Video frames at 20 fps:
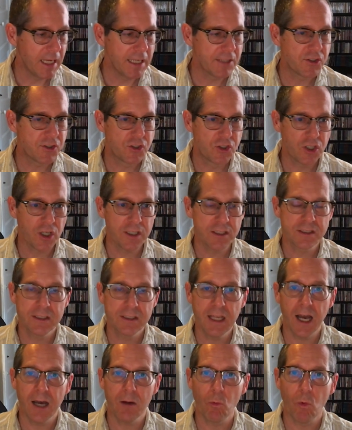just
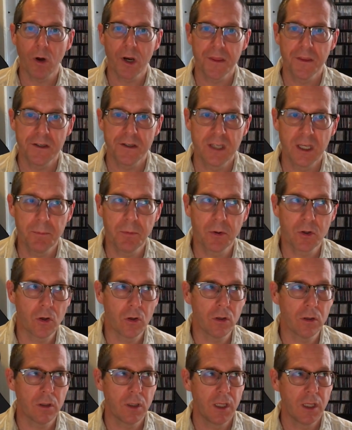not one of the
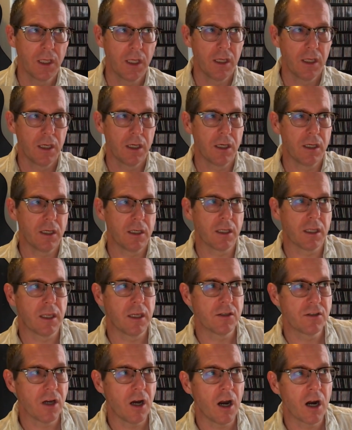typical
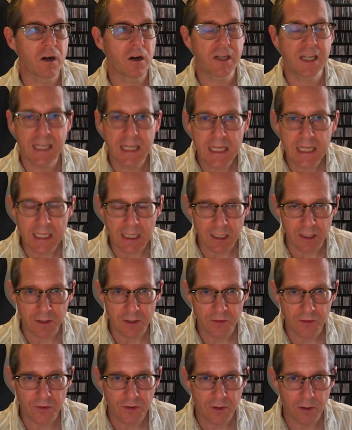guitar
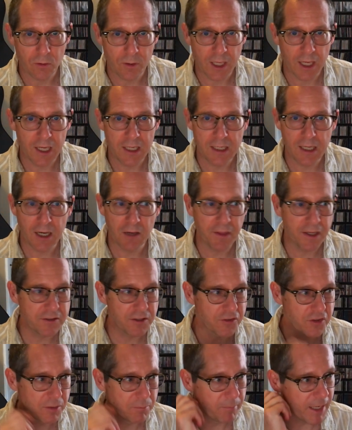keys. Okay, now that
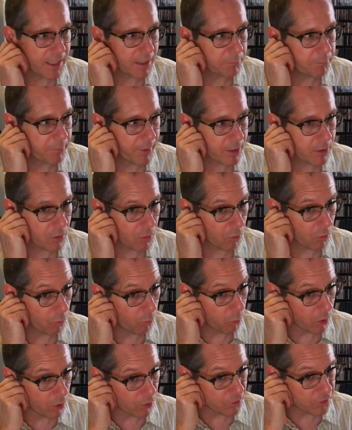doesn't make it better or
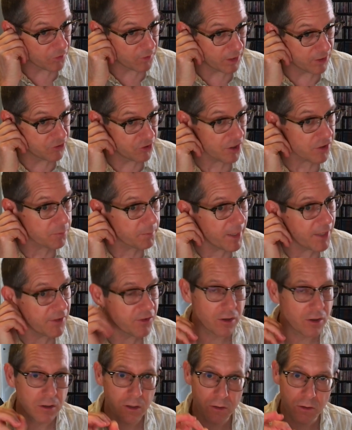worse. It just makes
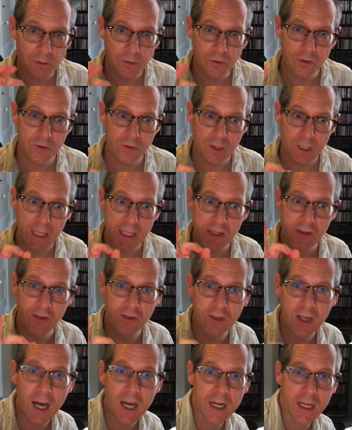it a little
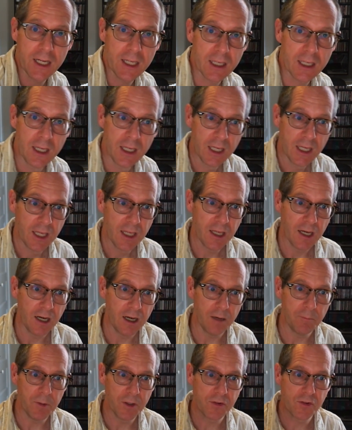exotic.
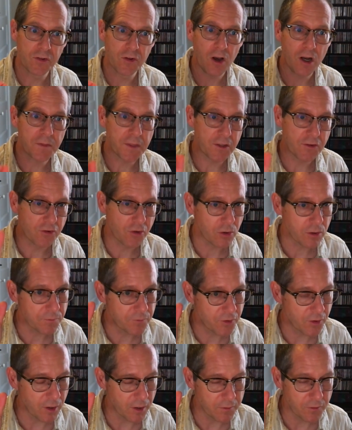A song that sort
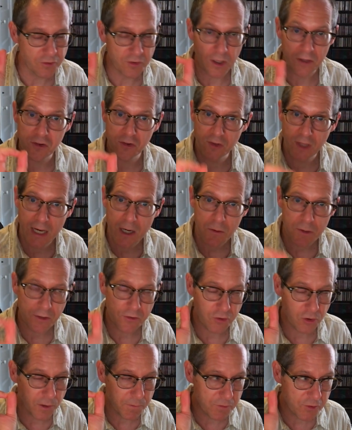of a sound that
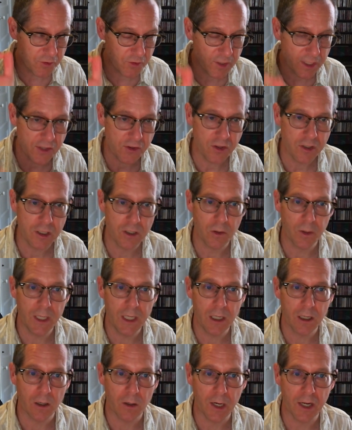sort of sticks in your
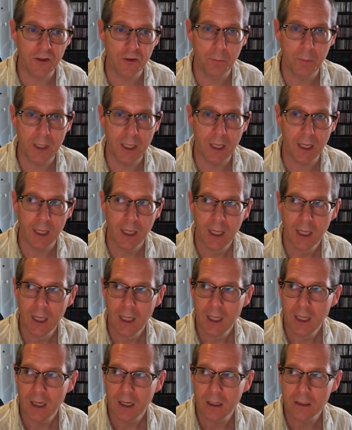ear as being
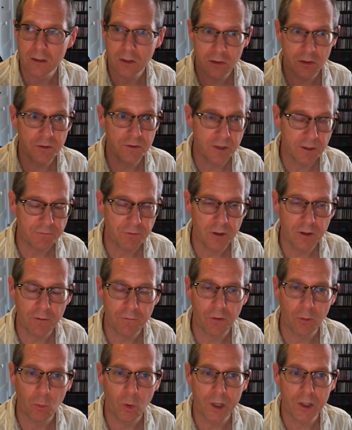a little different
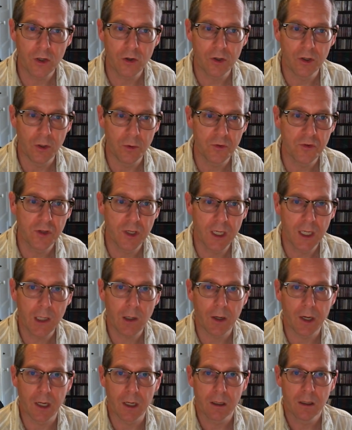from what you're used to
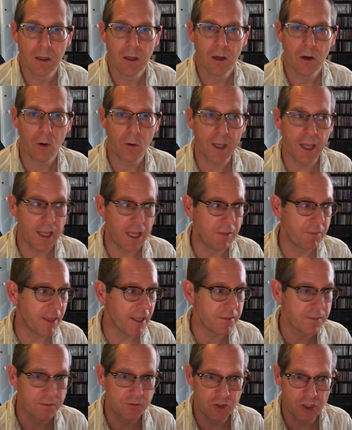hearing. Okay, and
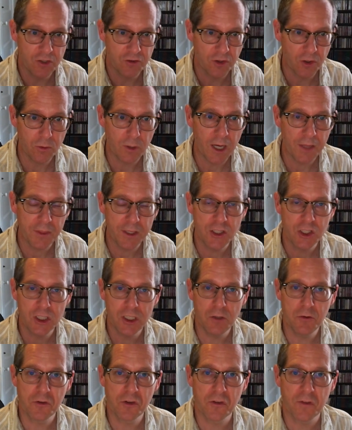so I think she
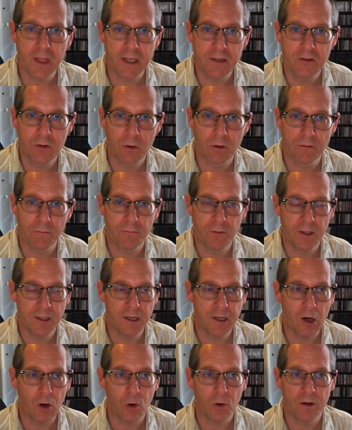uses that to
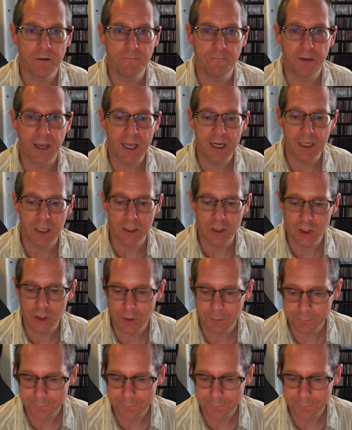her advantage.